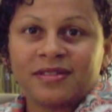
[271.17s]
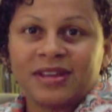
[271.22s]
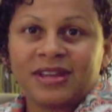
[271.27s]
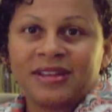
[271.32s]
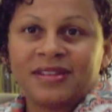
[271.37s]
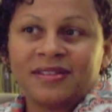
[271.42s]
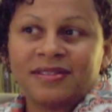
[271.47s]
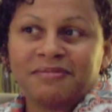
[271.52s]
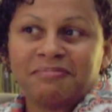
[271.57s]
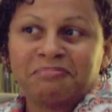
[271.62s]

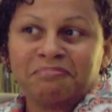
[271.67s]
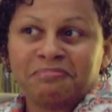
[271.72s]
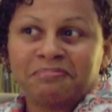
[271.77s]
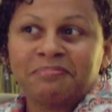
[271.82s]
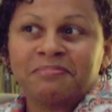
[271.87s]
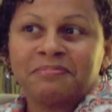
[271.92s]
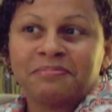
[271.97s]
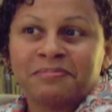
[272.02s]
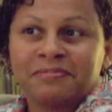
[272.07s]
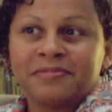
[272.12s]
and
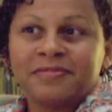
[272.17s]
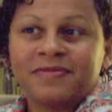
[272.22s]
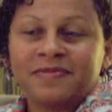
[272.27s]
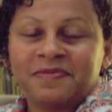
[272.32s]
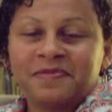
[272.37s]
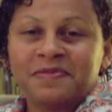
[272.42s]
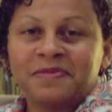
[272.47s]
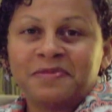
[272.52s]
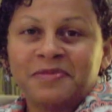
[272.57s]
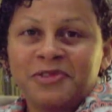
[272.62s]

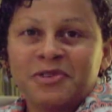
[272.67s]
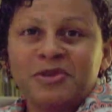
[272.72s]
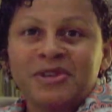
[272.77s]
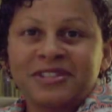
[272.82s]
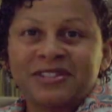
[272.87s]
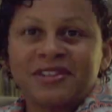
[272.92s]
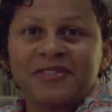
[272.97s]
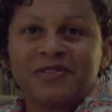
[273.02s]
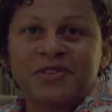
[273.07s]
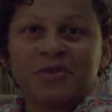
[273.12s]
the
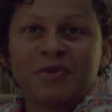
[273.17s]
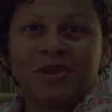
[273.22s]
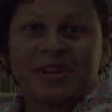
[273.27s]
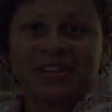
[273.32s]
rest of it will